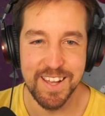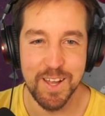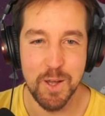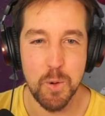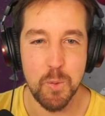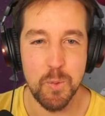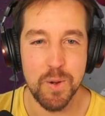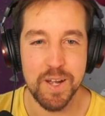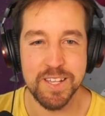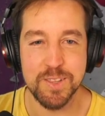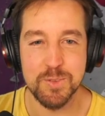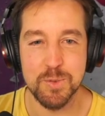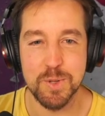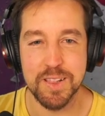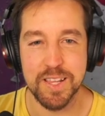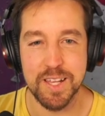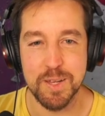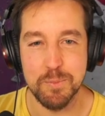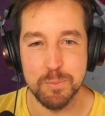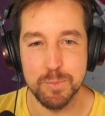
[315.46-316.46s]
way to
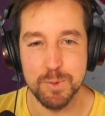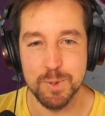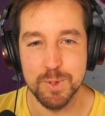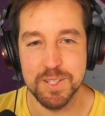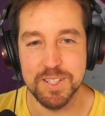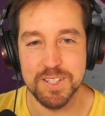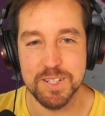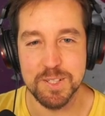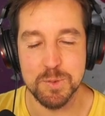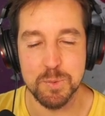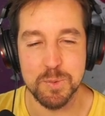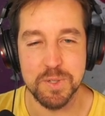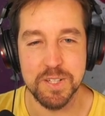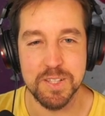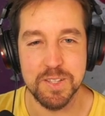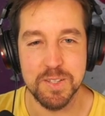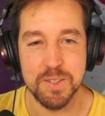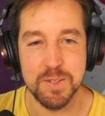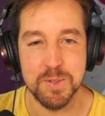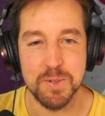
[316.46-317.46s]
climb boulders when
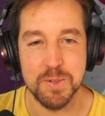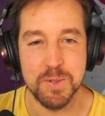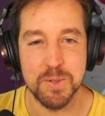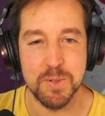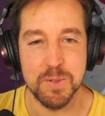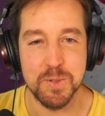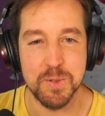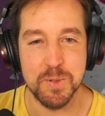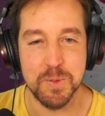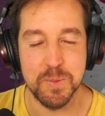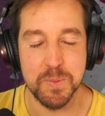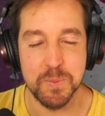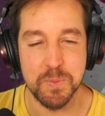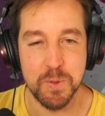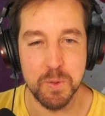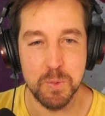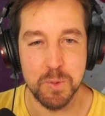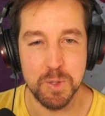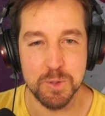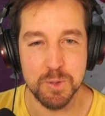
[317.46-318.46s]
you
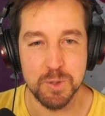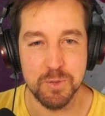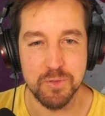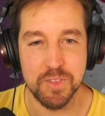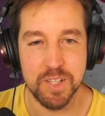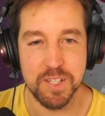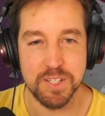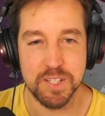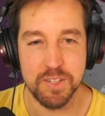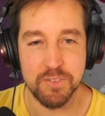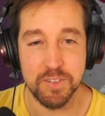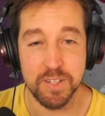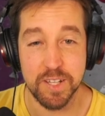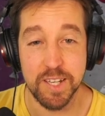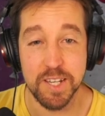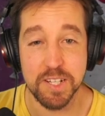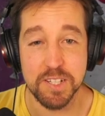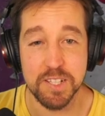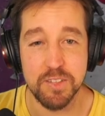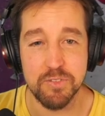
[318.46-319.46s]
want to flash anything. I
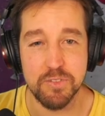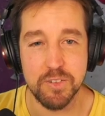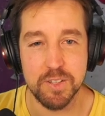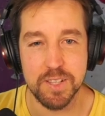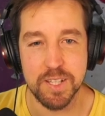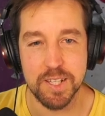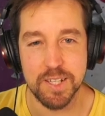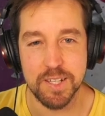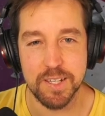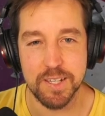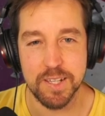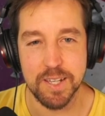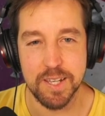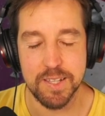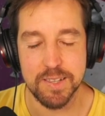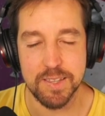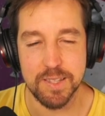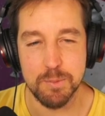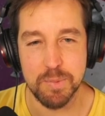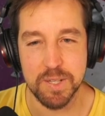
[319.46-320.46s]
actually thought like
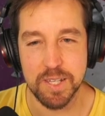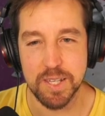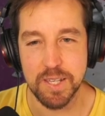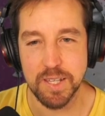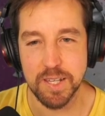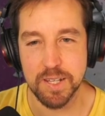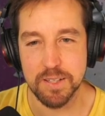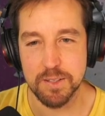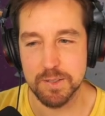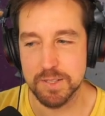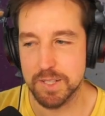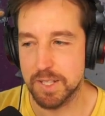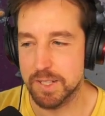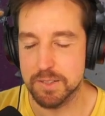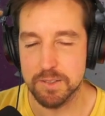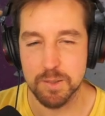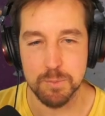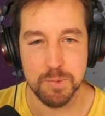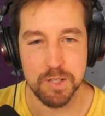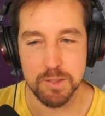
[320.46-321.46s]
at the beginning there's like
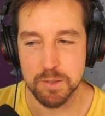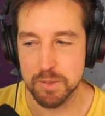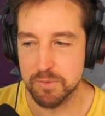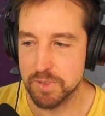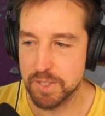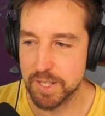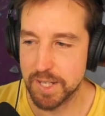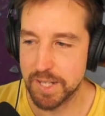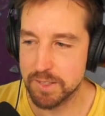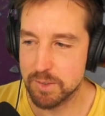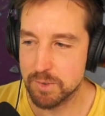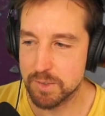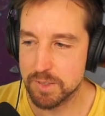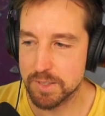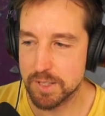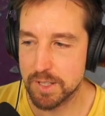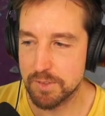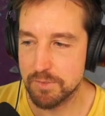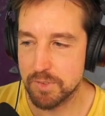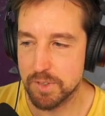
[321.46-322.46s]
some kind of dino or
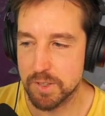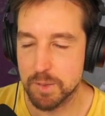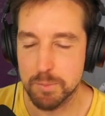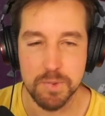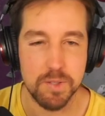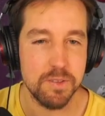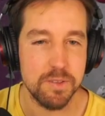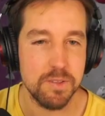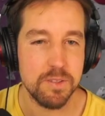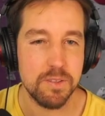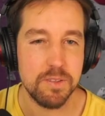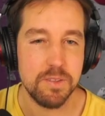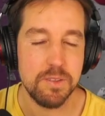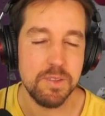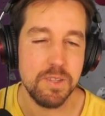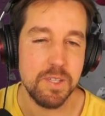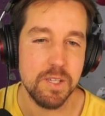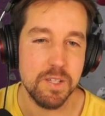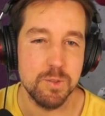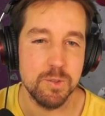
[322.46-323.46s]
something, but
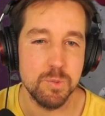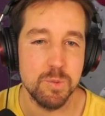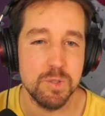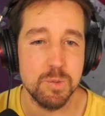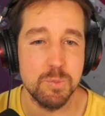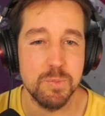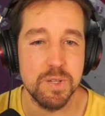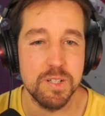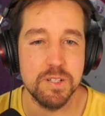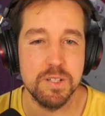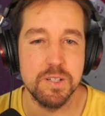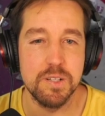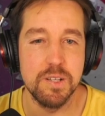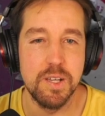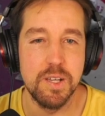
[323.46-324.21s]
it was much